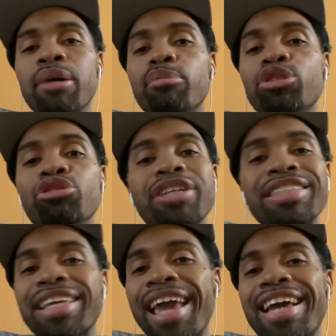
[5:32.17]
but you
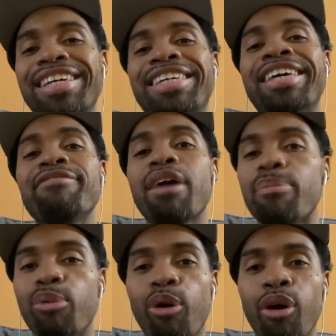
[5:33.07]
just can't give
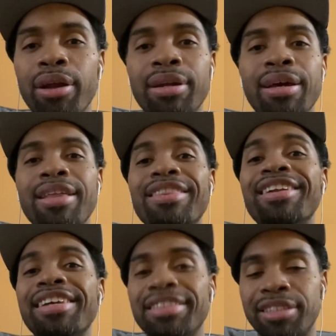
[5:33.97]
up on the
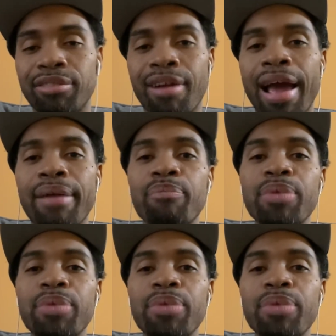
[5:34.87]
listen, right?